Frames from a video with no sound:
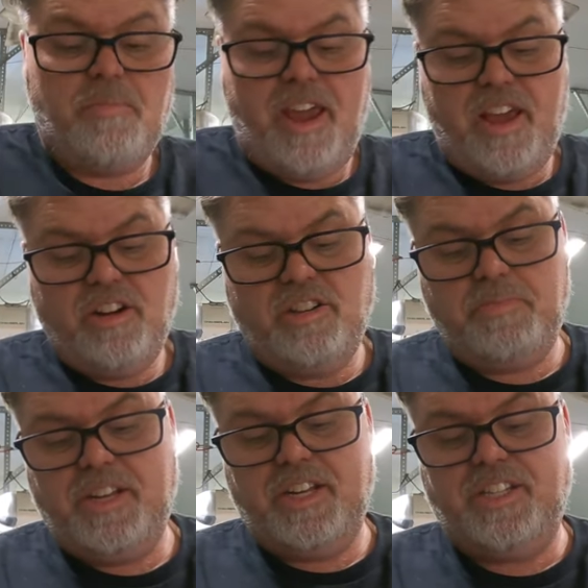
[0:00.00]
on my headers
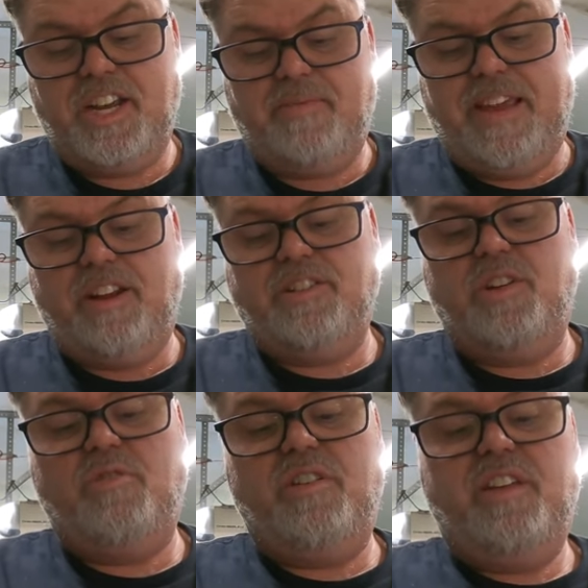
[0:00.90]
because I got the headers
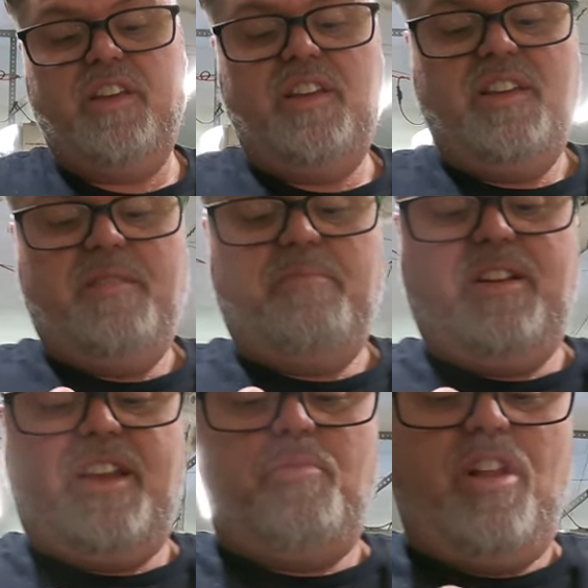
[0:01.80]
coated.
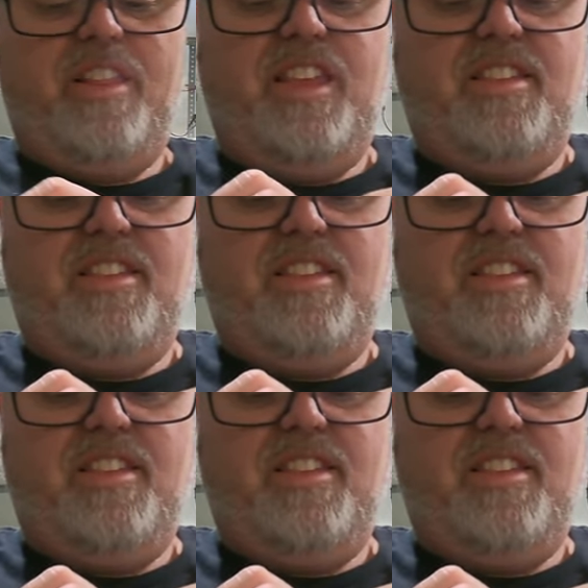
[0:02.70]
But I wanted